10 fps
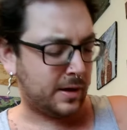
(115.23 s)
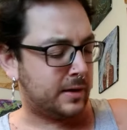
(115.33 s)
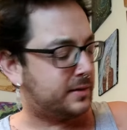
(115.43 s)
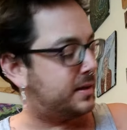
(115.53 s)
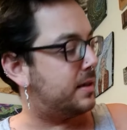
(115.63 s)

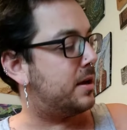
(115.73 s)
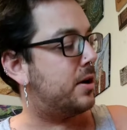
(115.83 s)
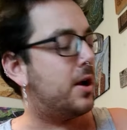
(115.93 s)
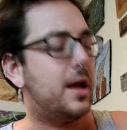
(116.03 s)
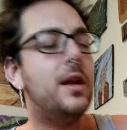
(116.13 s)
Said
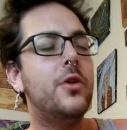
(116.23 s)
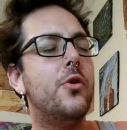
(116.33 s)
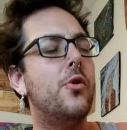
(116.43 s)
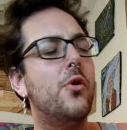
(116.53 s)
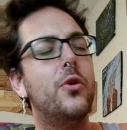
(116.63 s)
there ain't
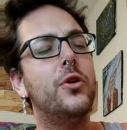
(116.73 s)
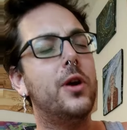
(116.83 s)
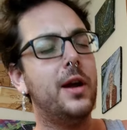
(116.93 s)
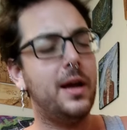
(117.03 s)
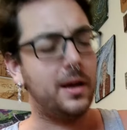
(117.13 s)
no
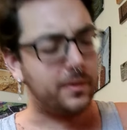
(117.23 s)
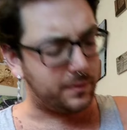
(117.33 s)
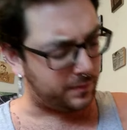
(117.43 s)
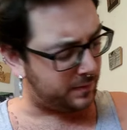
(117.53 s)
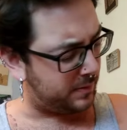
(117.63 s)
grave
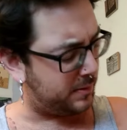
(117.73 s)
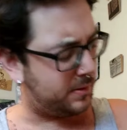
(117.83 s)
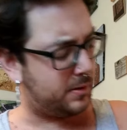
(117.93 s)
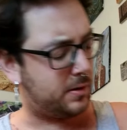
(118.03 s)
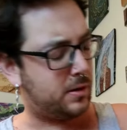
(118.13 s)

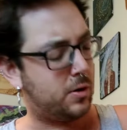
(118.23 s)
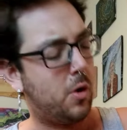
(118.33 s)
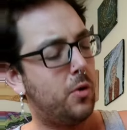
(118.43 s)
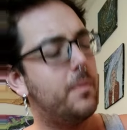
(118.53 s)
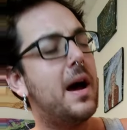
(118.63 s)
can
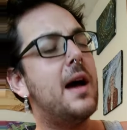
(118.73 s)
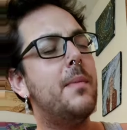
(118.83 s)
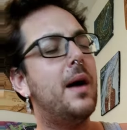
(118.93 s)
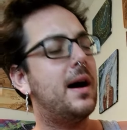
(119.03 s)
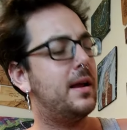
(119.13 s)
hold
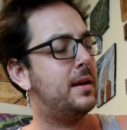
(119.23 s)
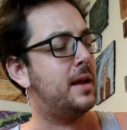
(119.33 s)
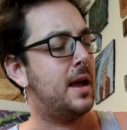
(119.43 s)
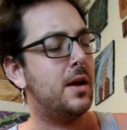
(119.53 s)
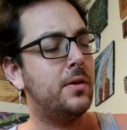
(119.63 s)
my body
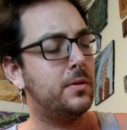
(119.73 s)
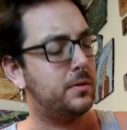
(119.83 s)
down.